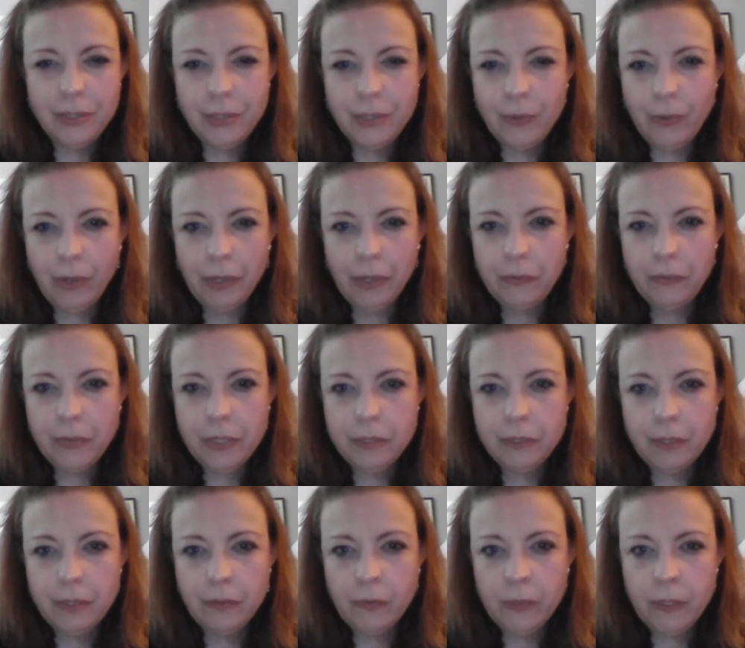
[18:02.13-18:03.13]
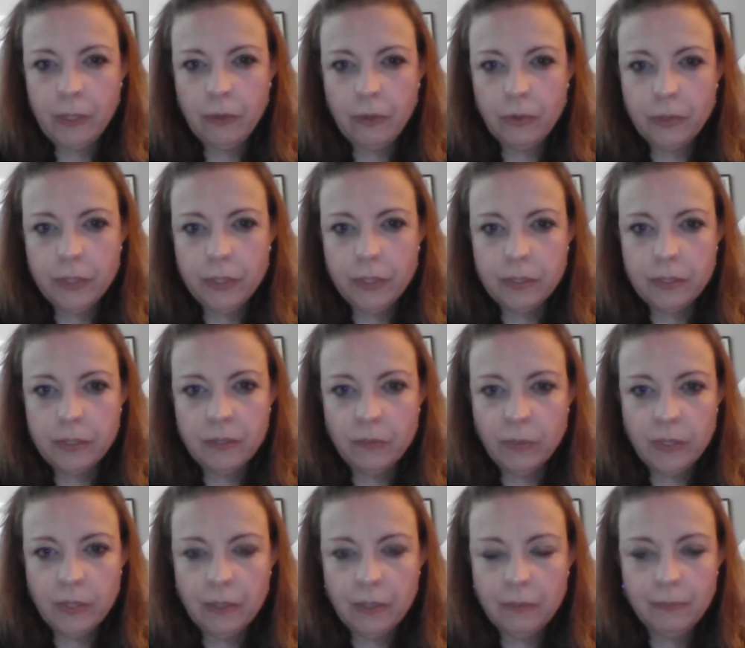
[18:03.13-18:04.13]
do all of this stuff in the Old
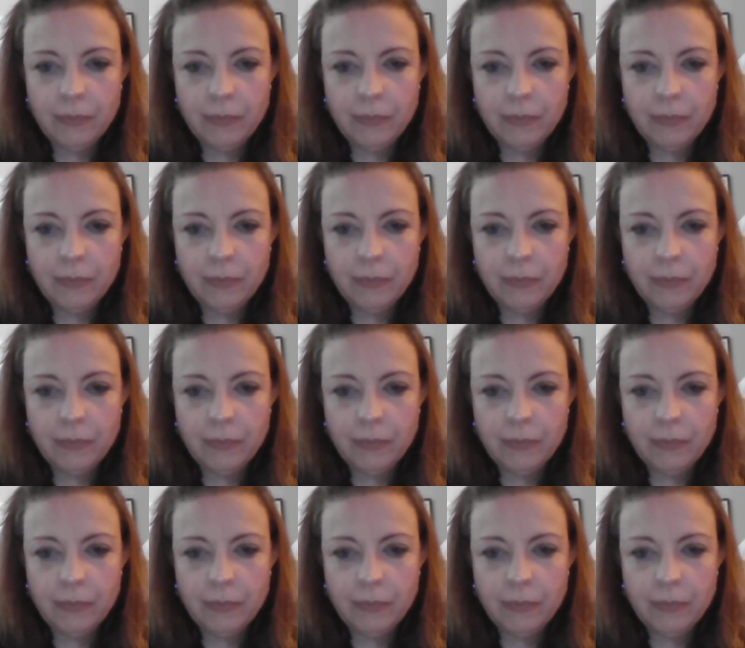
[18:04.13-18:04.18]
Testament?